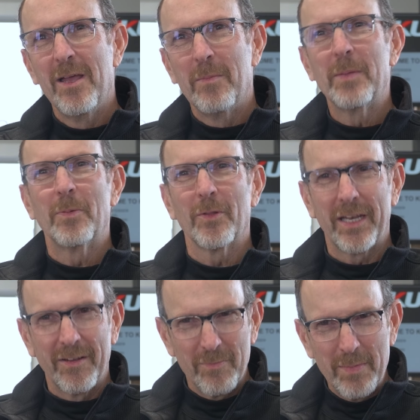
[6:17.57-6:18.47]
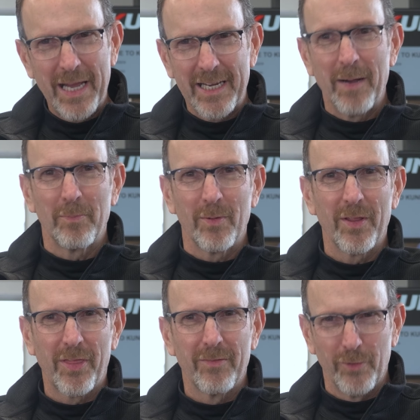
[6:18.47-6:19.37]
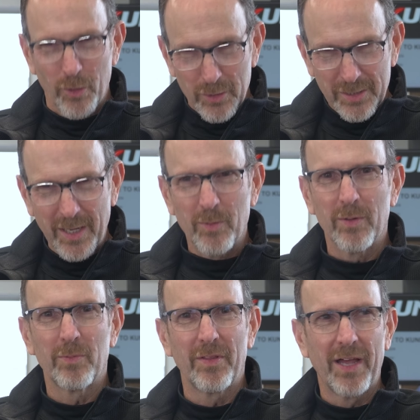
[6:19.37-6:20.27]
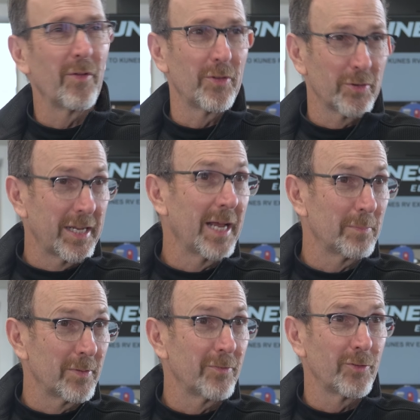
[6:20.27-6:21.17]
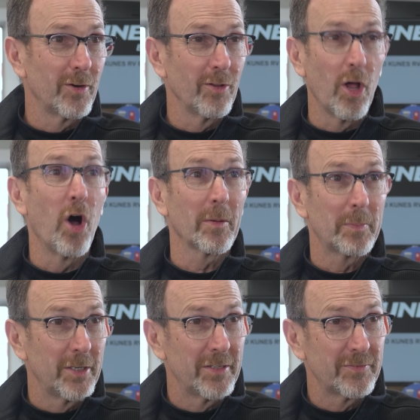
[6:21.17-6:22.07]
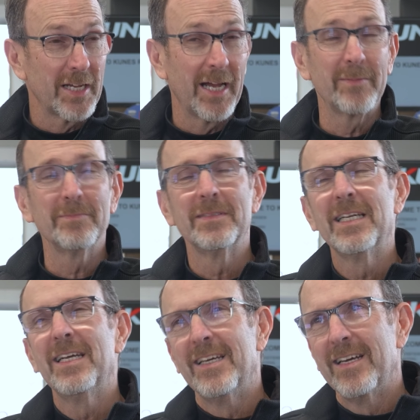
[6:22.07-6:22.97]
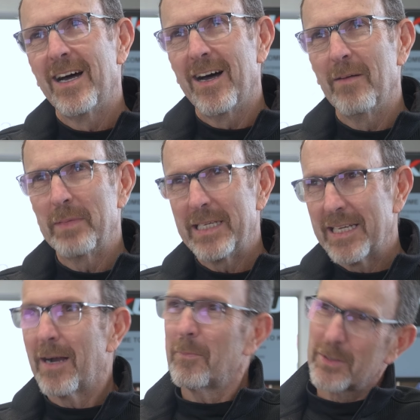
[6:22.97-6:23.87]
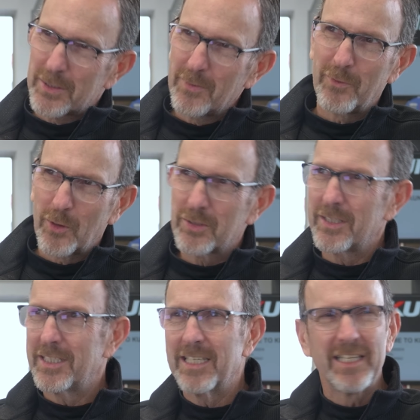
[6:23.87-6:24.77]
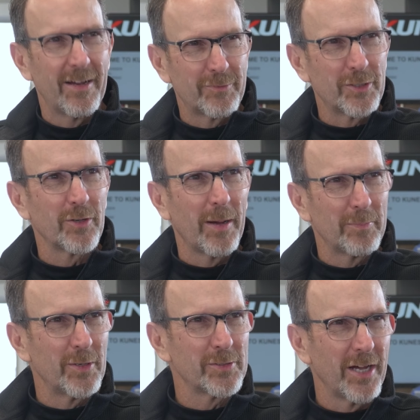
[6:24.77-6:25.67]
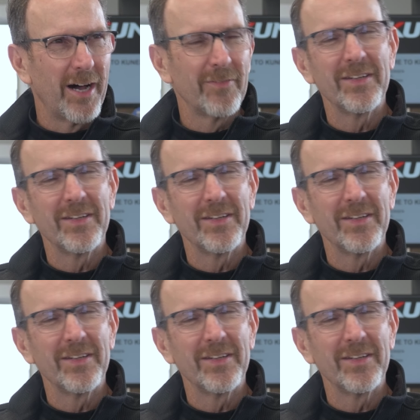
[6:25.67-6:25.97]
People that have met up with folks that were without their camper for a long period of time, meeting up with some folks that didn't have to drop theirs off.